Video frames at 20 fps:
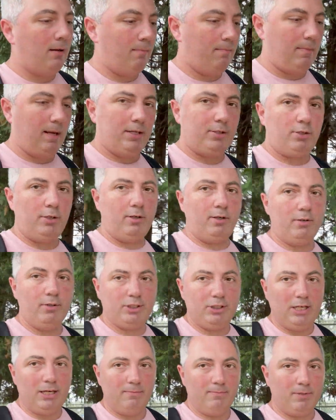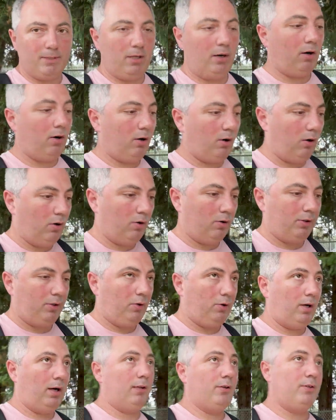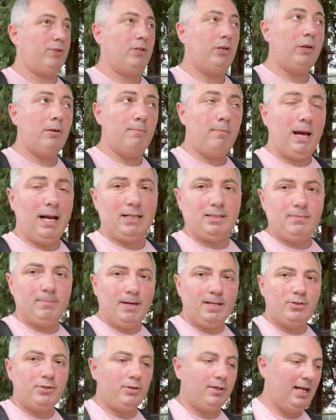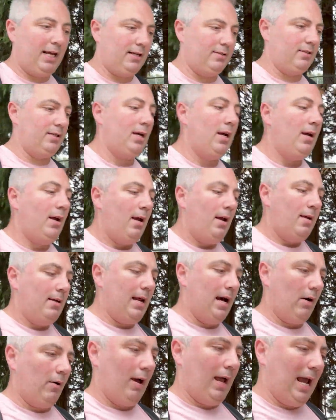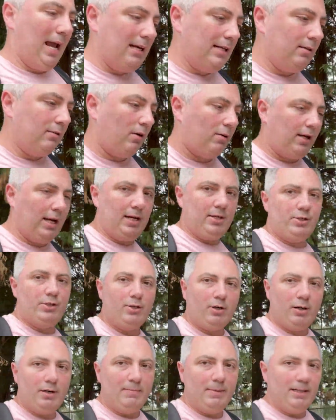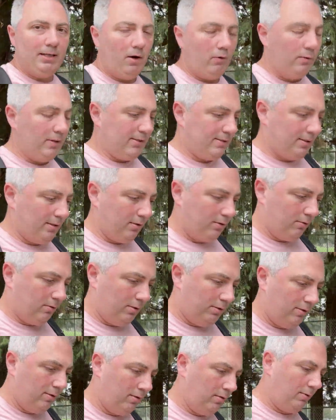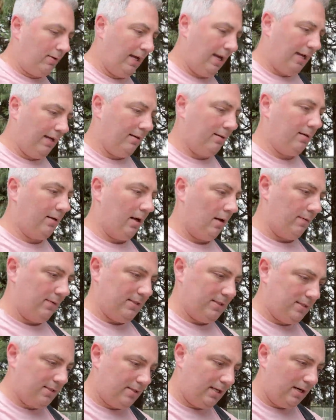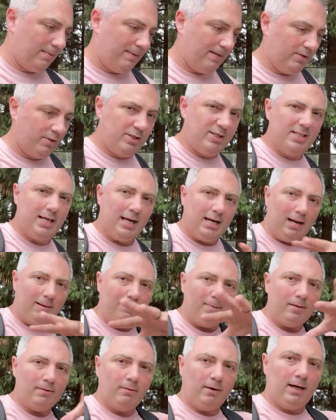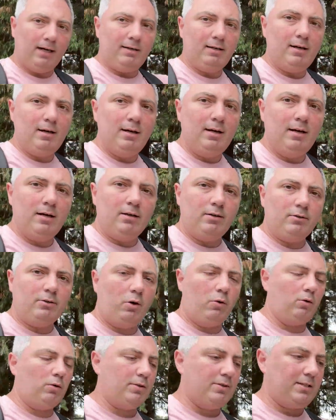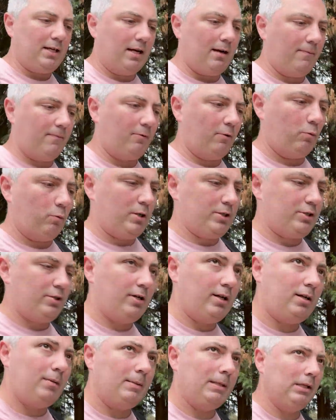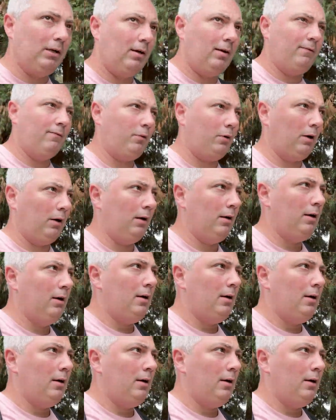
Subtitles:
make sure your gyms are all your colors so you can maximize your gains. Now, any location you're going to be going to, okay, now this is going to be your setup, right? Your total setup for what you need to be looking for.